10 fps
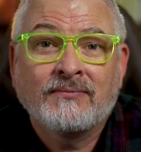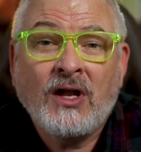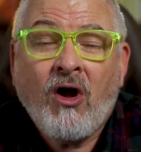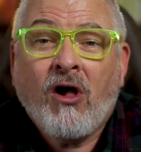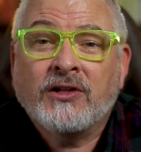
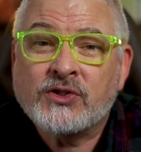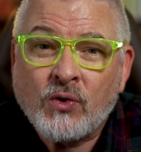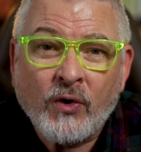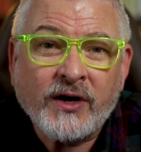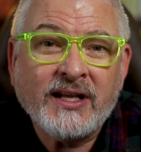Hall is
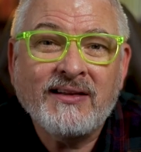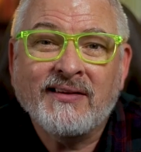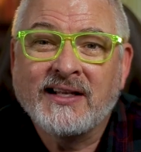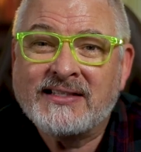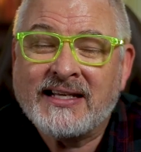quirky,
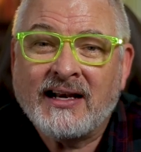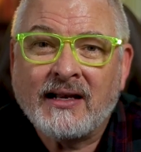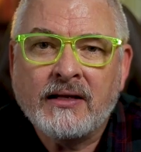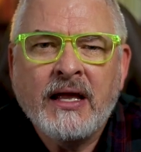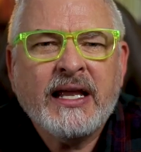
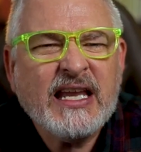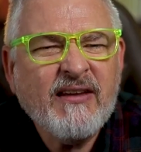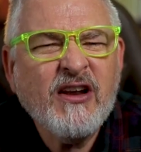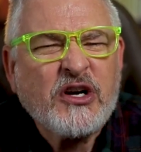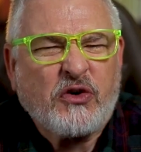unsettling,
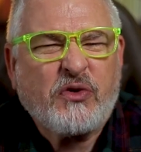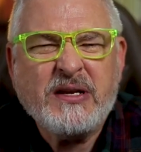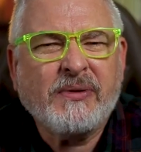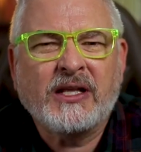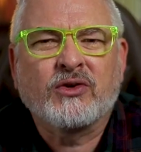even
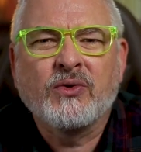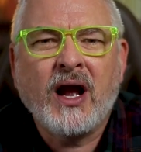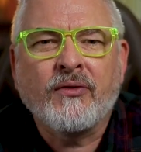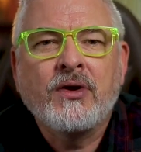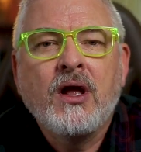creepy
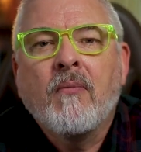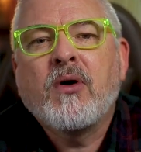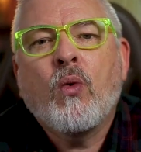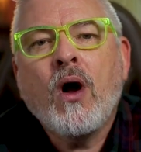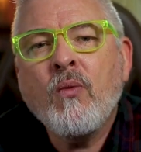throughout.
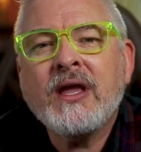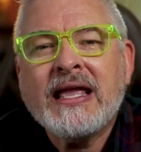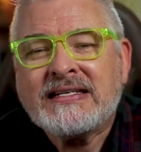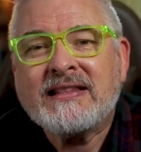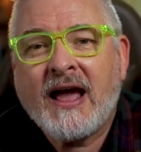But when we
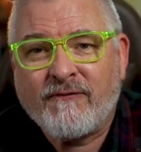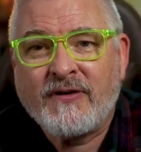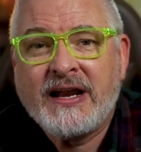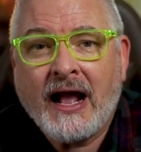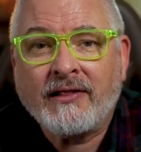get to that
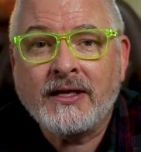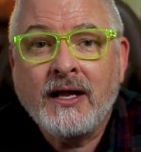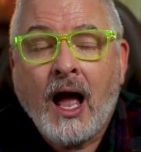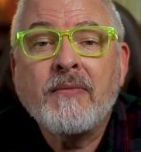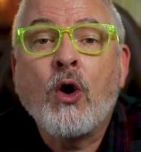finale,
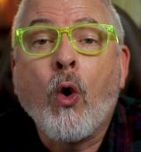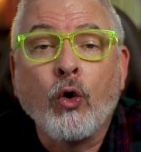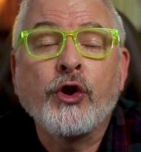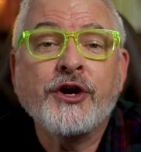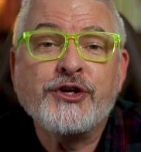I mean,
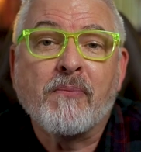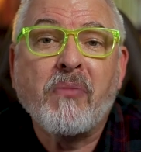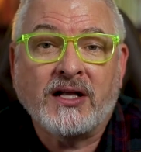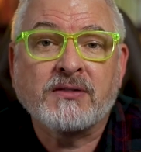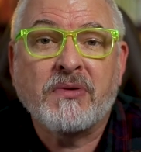hold on to your
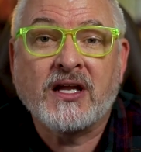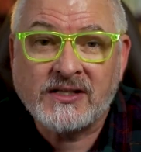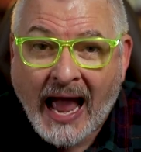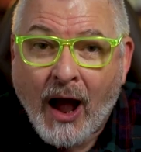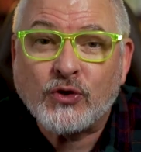butts,
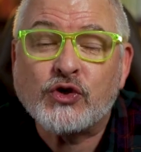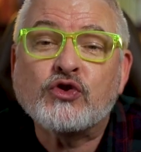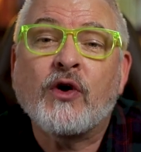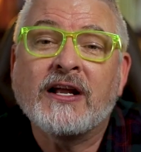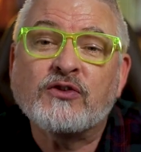because Hauser
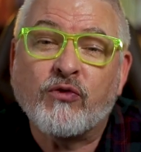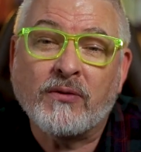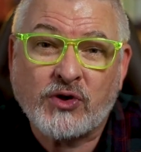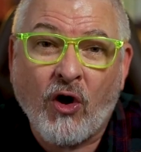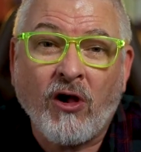
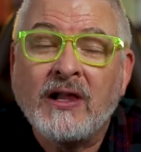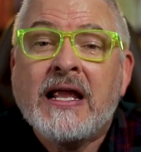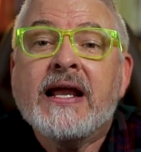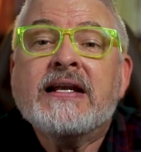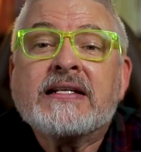transforms Hall
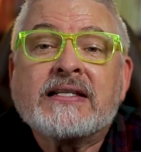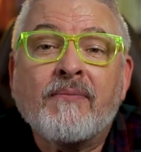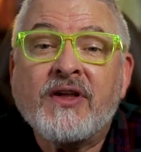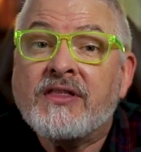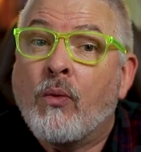into
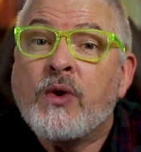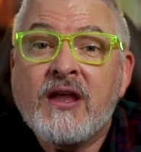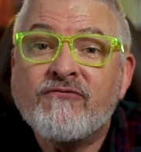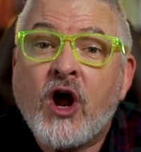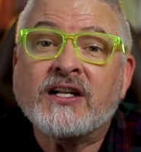something that we
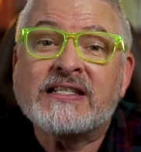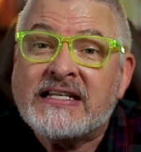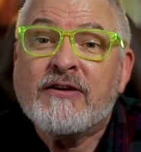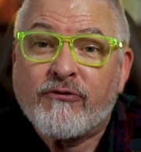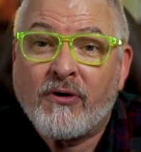have not
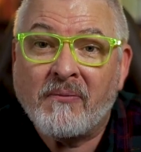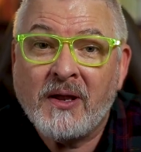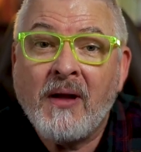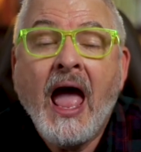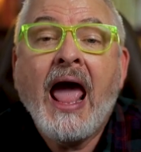seen from
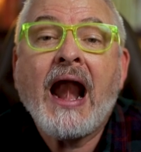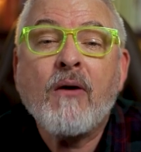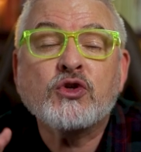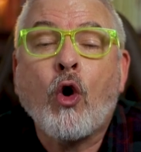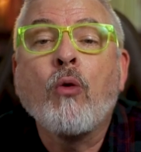him, and I
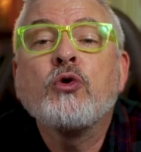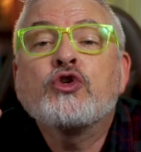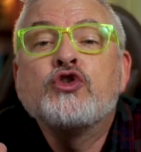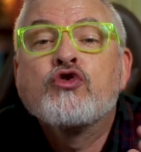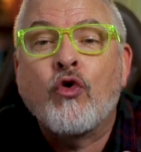was
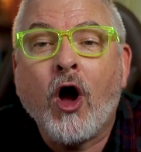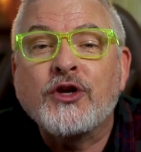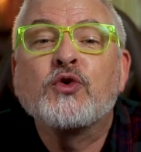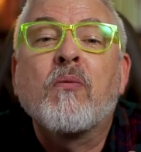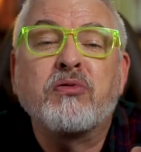almost
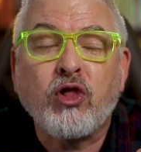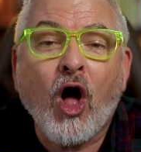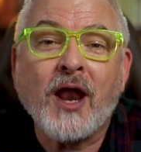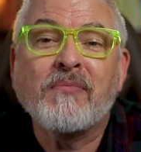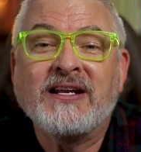drawn to
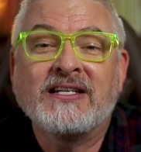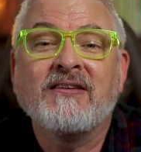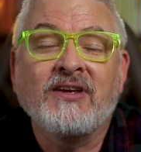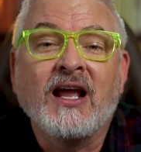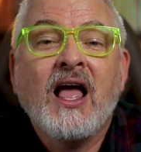applaud my
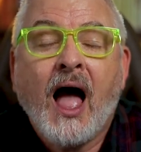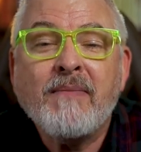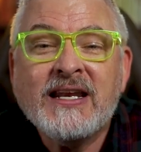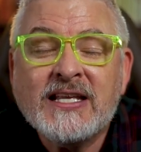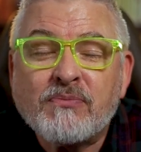TV. I
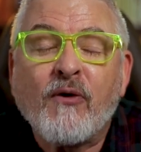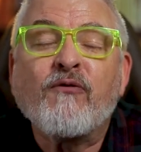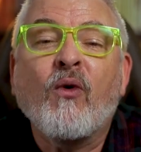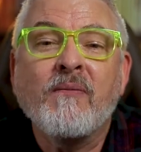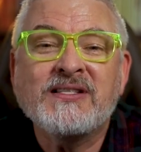mean, his
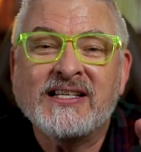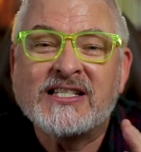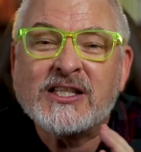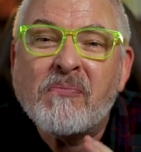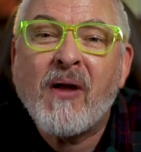performance is
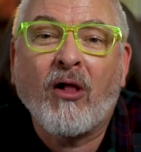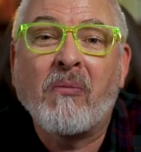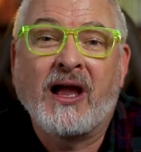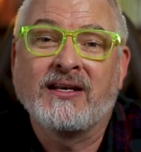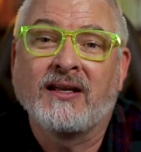
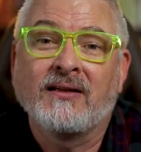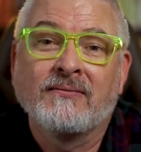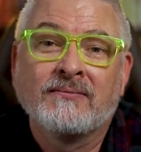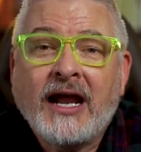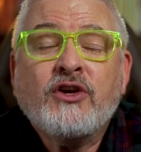spellbinding.
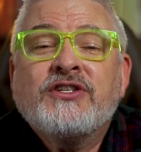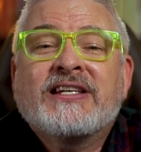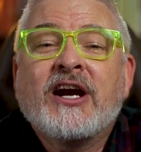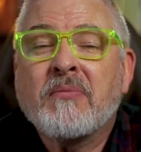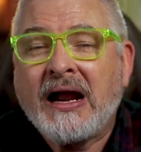I couldn't
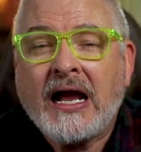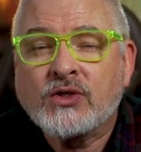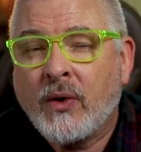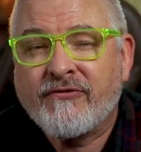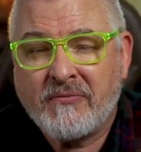tear my
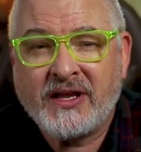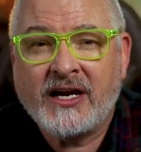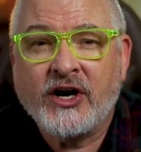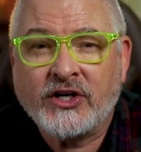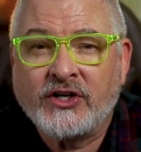eyes away from the
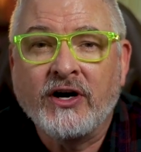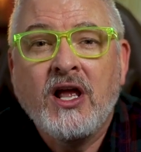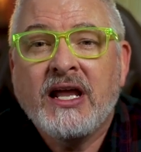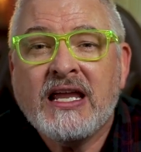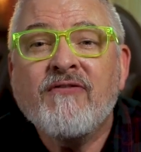character,
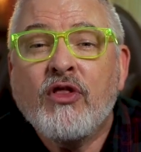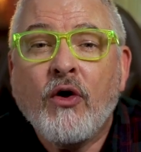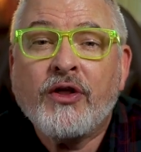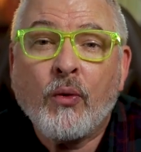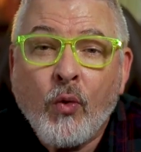even
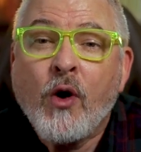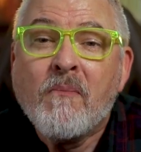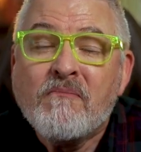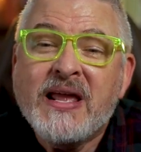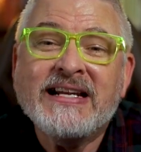though there were
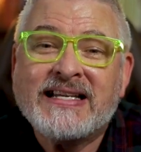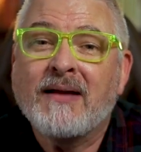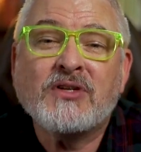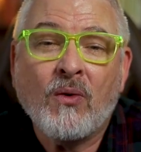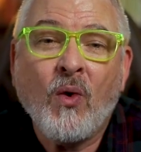many
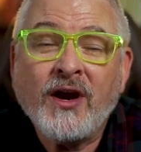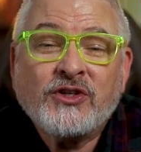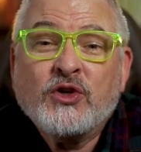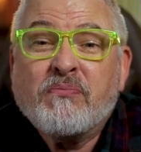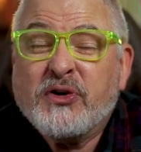times I
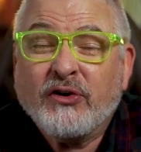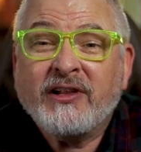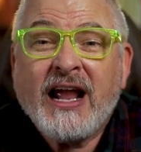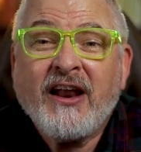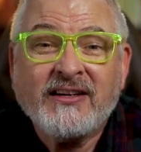wanted to,
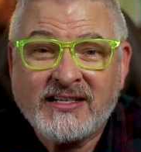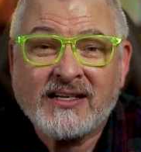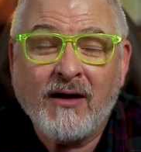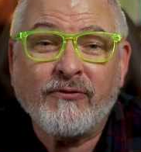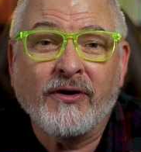purely out of
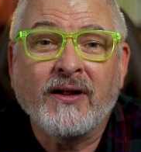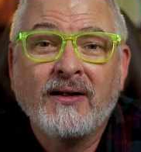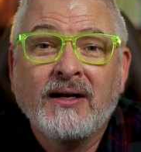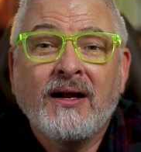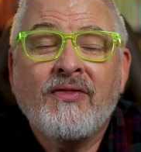discomfort.
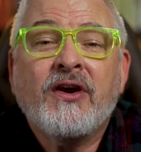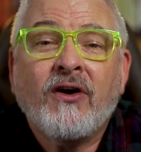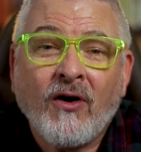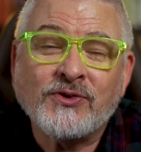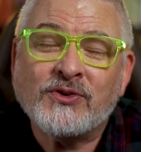And there
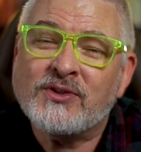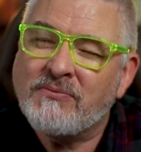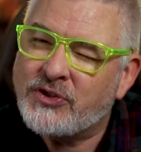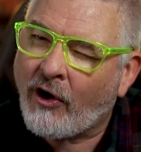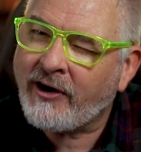are also some
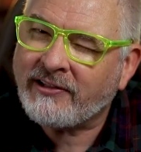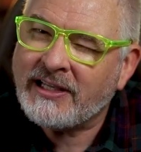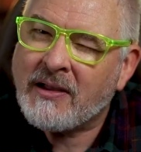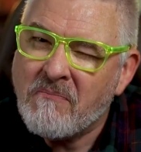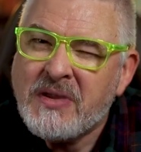darkly
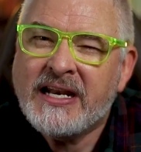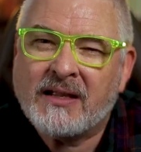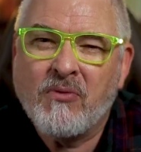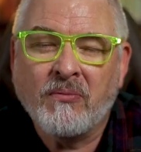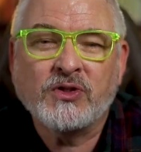
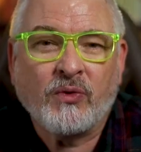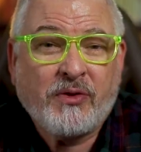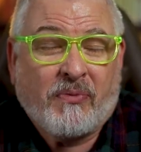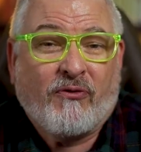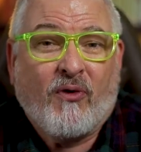comedic moments with
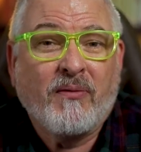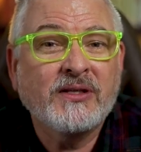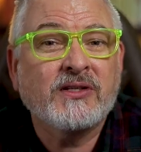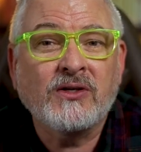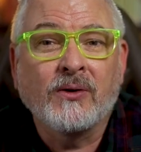the
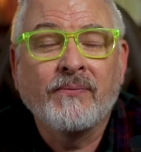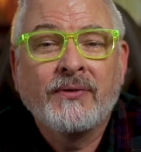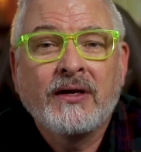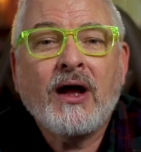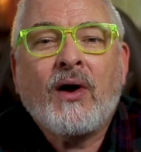performance, too.
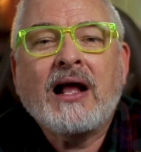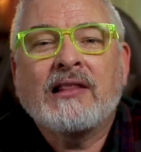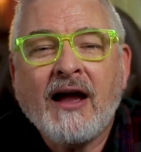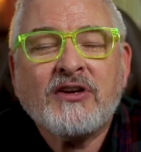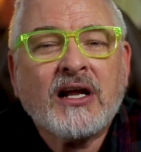Now, I
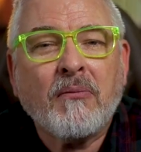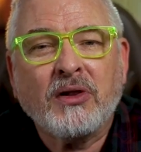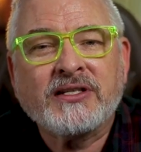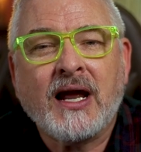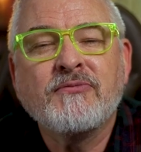laughed a
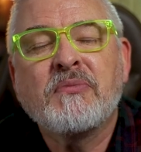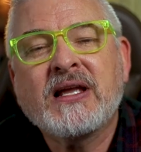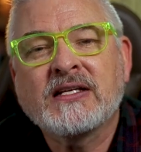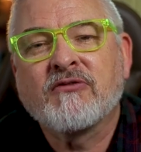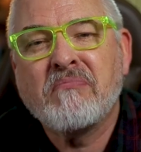couple of times
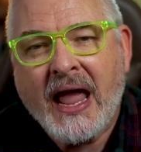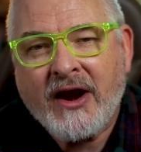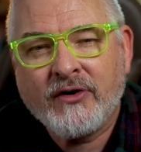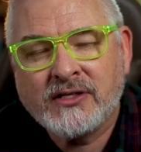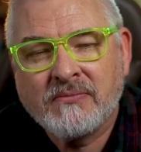because of
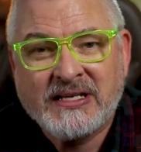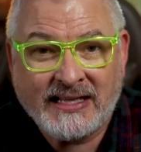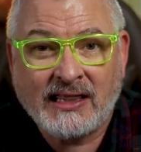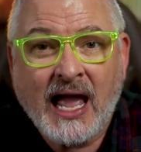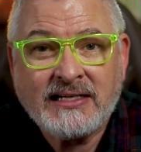mannerisms
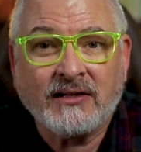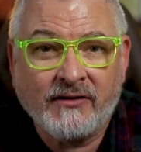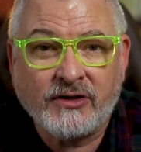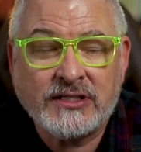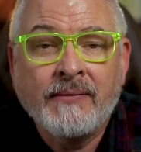and line
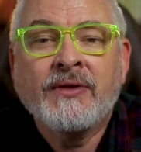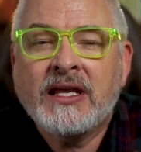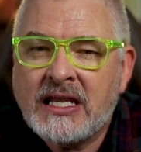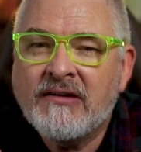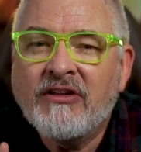deliveries,
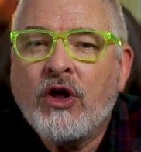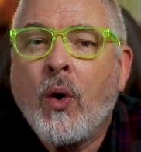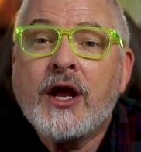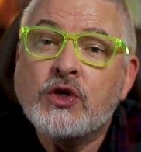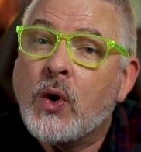even though
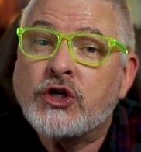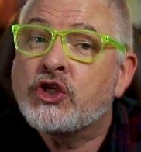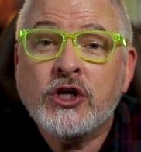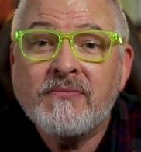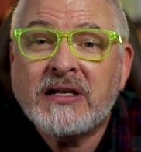I knew I
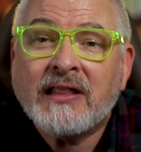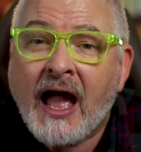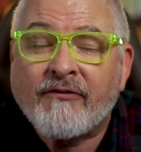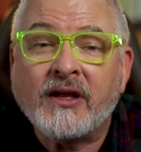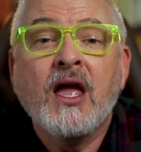shouldn't be
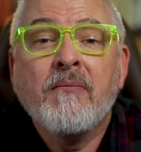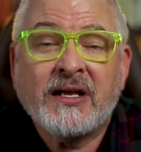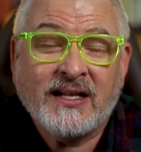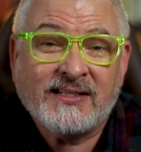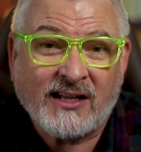laughing
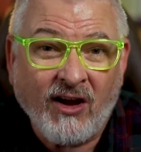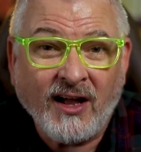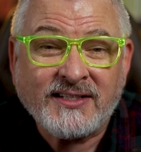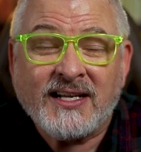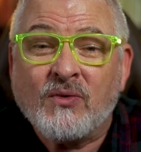because the
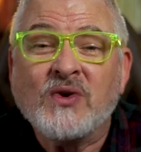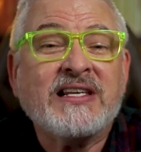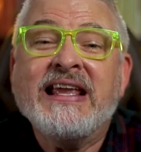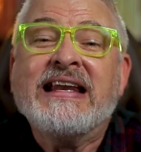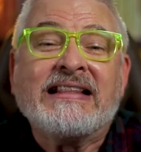content
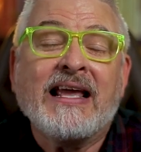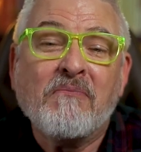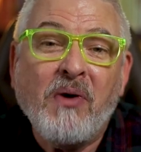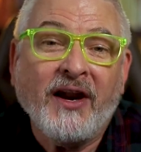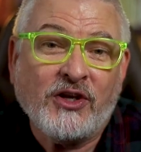was
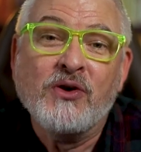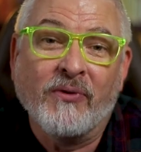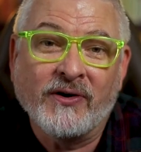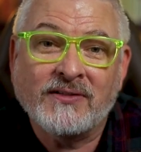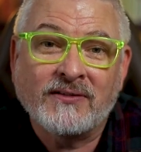anything but
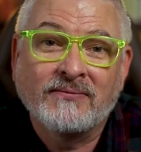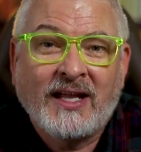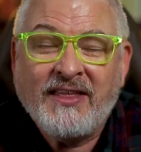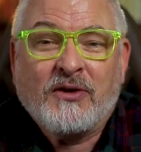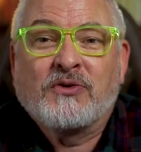humorous.
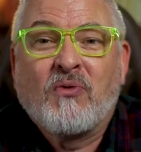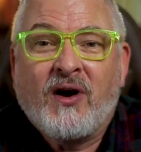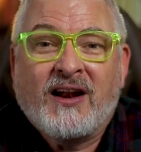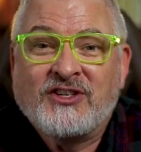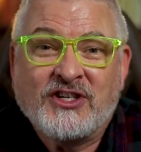I think it was
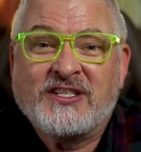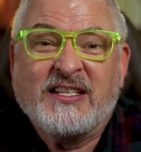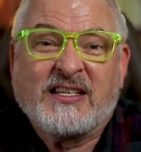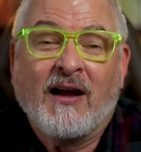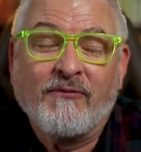more out of just
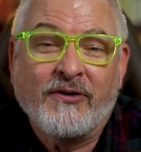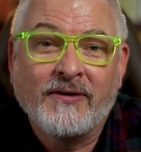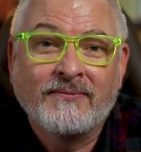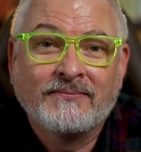discomfort.